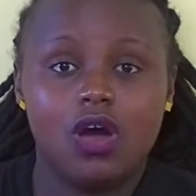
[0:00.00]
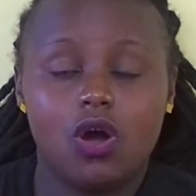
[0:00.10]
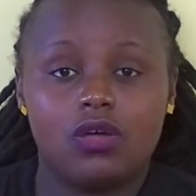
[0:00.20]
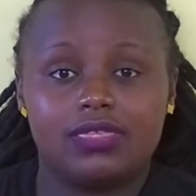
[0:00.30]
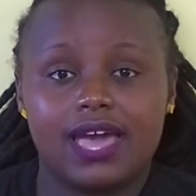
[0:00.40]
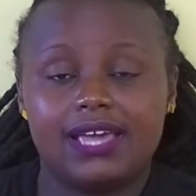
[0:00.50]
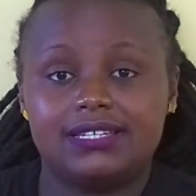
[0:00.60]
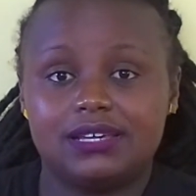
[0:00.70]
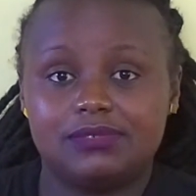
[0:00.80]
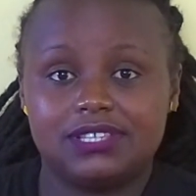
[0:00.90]
on the
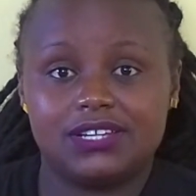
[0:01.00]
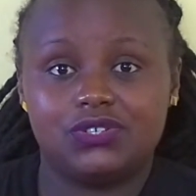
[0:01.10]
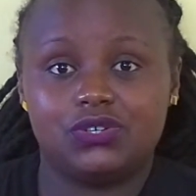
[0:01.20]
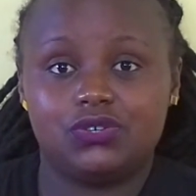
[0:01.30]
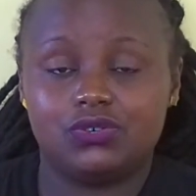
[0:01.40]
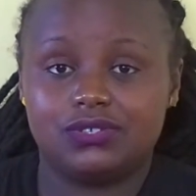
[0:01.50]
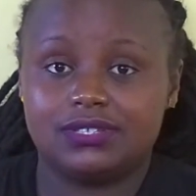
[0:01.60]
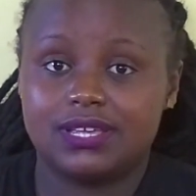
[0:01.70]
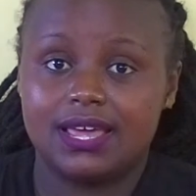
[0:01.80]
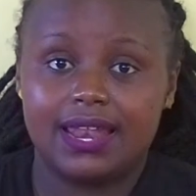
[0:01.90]
items that you use,